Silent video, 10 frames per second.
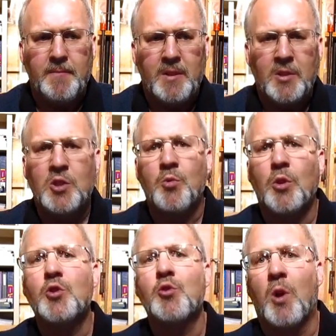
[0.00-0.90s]
it's a
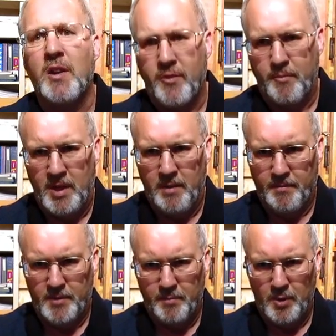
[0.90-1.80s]
real joy for me
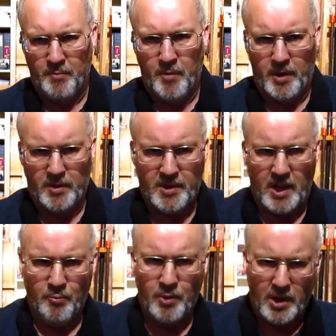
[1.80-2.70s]
to build models.
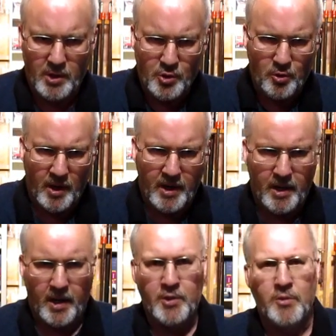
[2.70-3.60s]
I really enjoyed
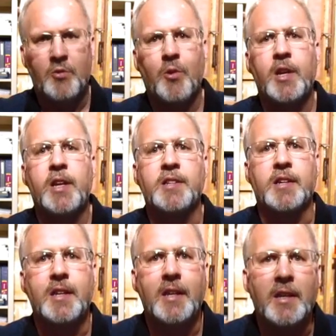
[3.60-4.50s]
it. I enjoyed it as a
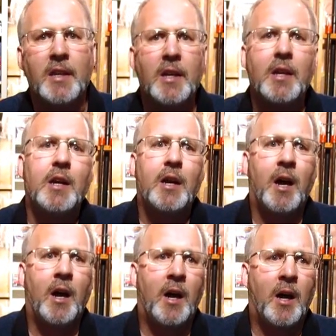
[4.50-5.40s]
kid.
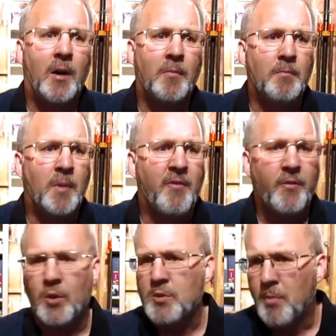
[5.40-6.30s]
My
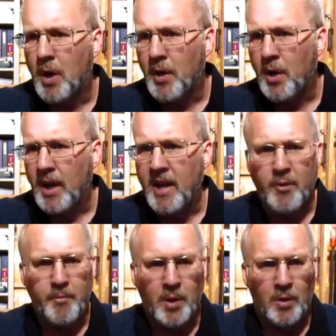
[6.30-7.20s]
first model I
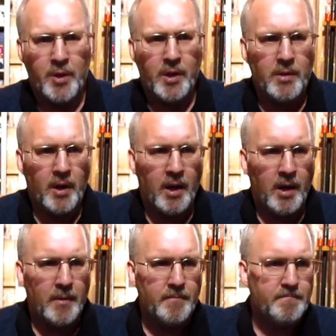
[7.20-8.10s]
ever built
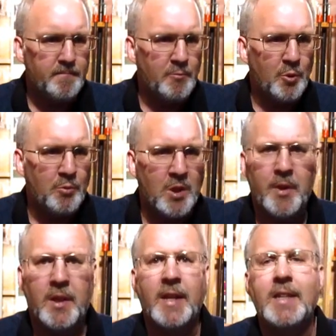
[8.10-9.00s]
would have
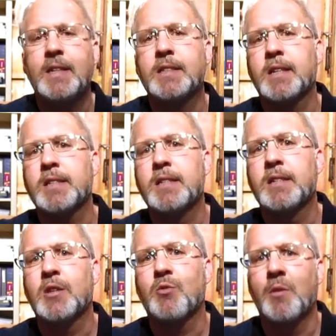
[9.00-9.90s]
been
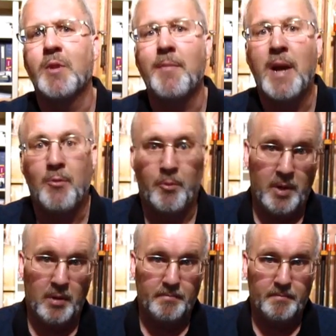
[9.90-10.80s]
1966, would have been the Batmobile.